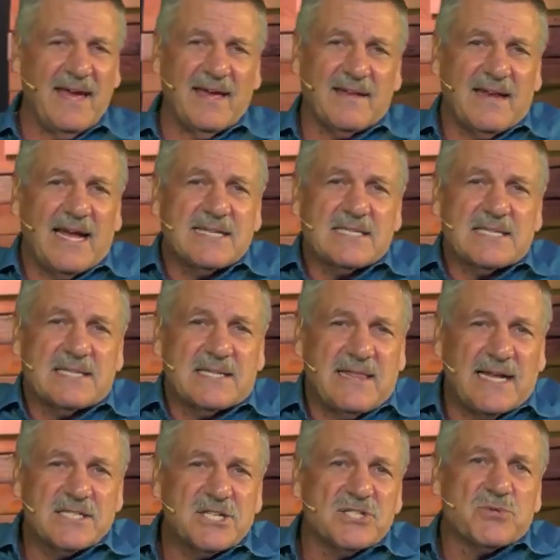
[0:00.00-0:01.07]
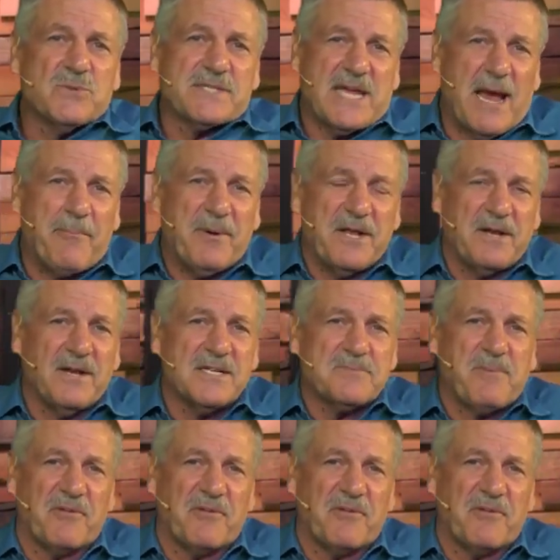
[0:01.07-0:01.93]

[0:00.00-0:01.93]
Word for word: and that's, that's just what's happening to us.